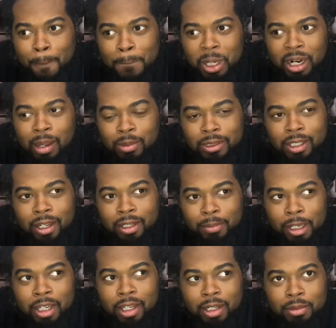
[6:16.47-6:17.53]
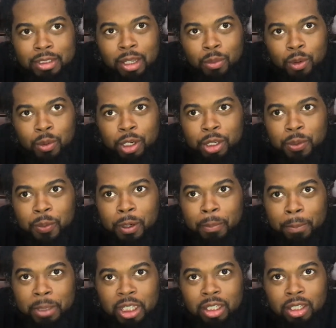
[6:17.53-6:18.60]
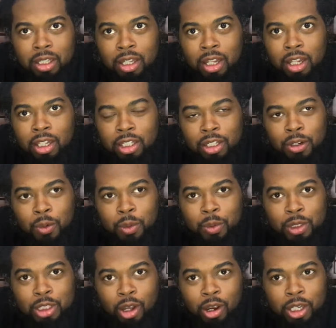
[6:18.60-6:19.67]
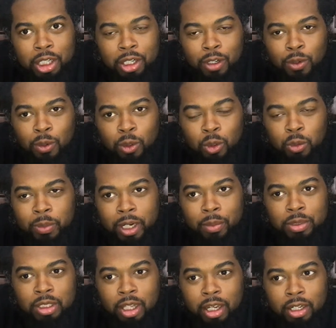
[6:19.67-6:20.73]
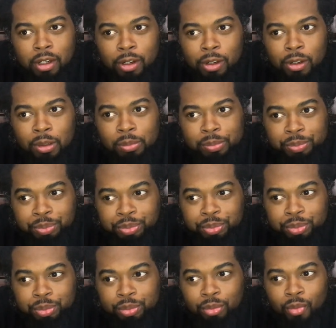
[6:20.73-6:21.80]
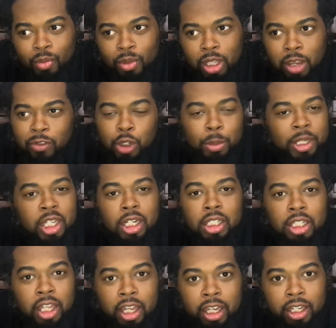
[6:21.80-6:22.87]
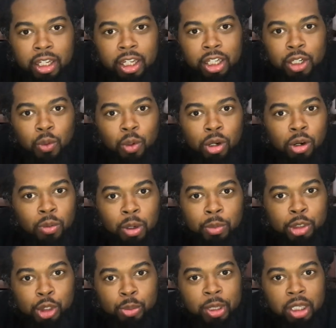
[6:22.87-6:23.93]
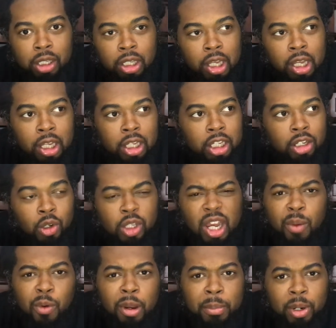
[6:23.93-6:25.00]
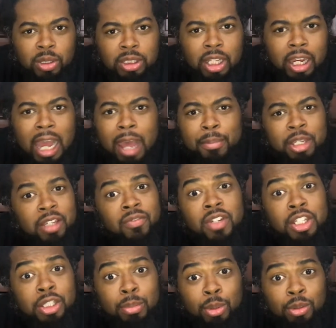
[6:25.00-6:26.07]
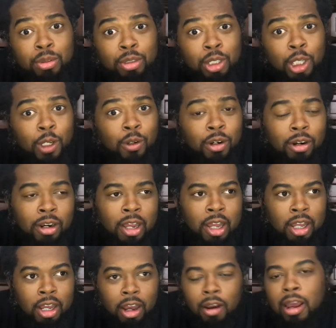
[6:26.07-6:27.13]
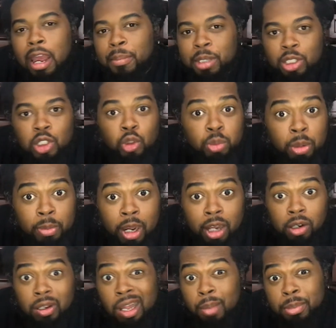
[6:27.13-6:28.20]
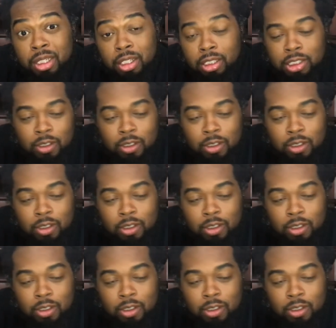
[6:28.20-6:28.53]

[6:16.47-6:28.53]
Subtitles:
But I was like, man, it was like, well, what do you want to be? You know, we were talking in a group, and it was like, if you could be anything in the world, what would you be? You know, you got one person like, I'd be invisible, you know, or I'd be a supermodel, I'd be this.